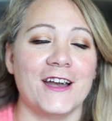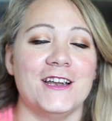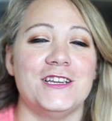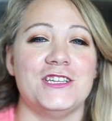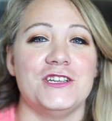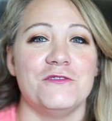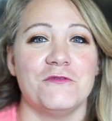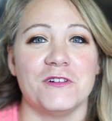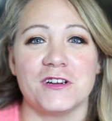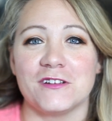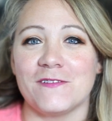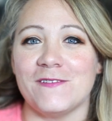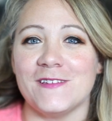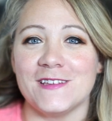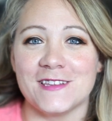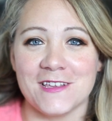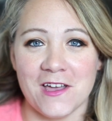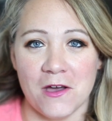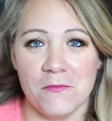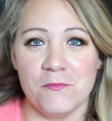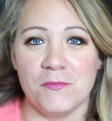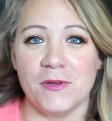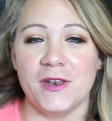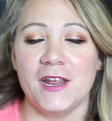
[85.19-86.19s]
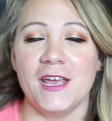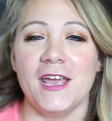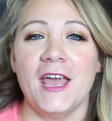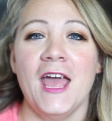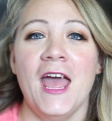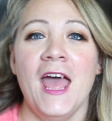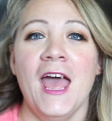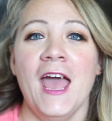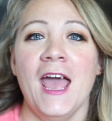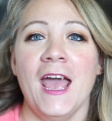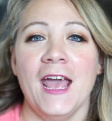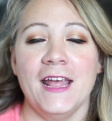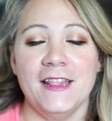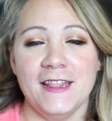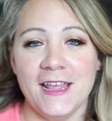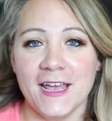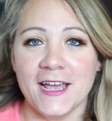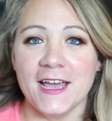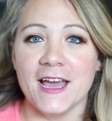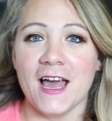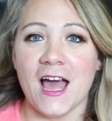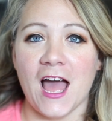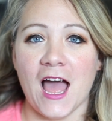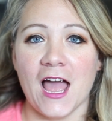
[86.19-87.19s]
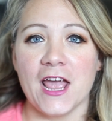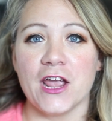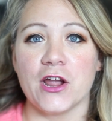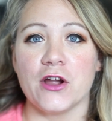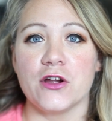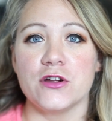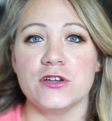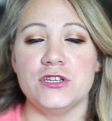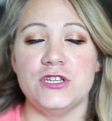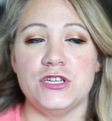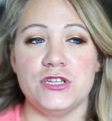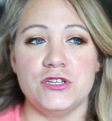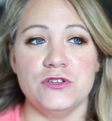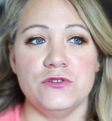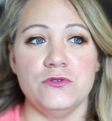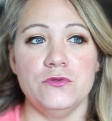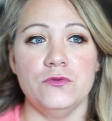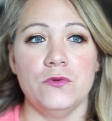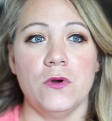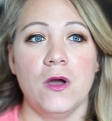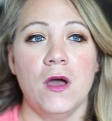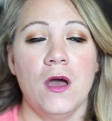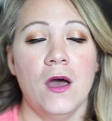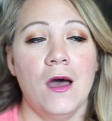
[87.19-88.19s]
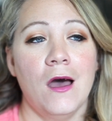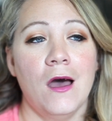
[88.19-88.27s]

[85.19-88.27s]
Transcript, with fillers: and she works for this company and they get hired to